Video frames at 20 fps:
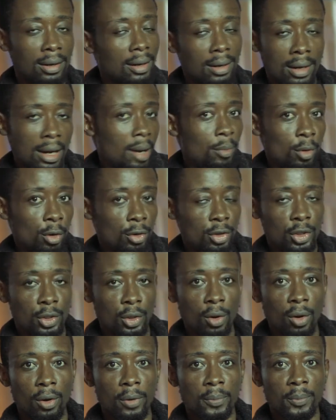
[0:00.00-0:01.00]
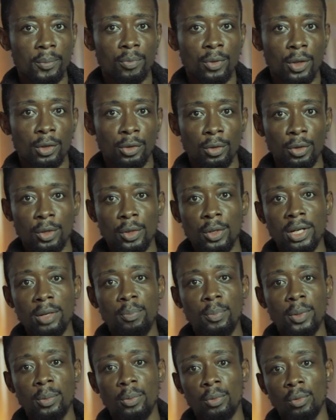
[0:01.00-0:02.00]
I'm not sure. So you
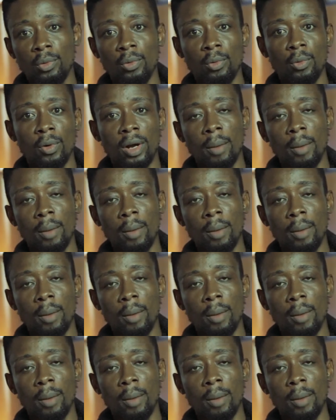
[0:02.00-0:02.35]
need people who